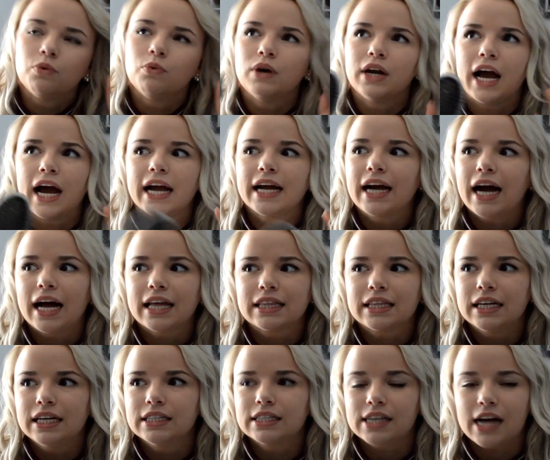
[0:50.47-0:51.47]
When I got
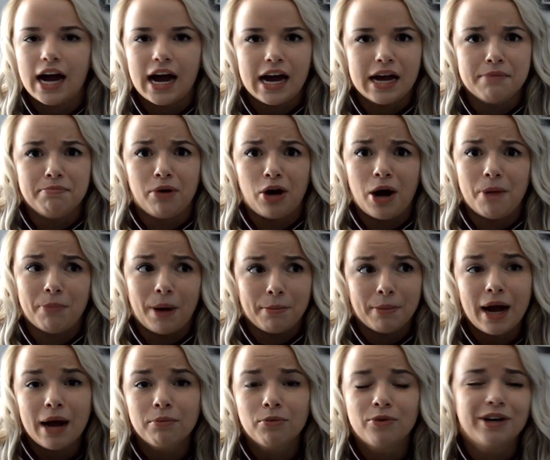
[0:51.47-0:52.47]
this, I bought my
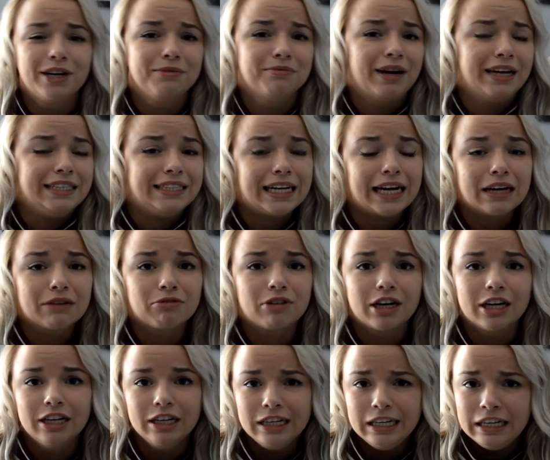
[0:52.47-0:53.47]
mom one, my dad
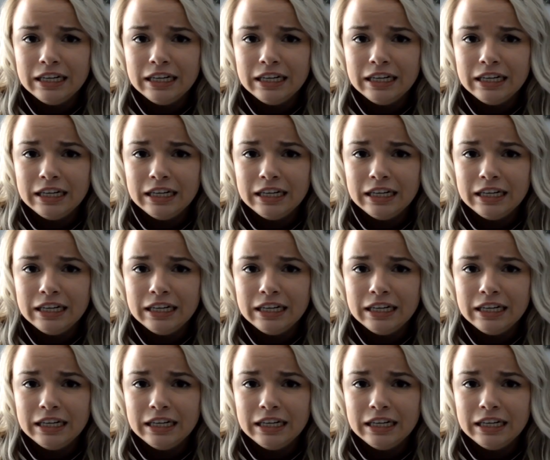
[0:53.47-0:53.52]
one,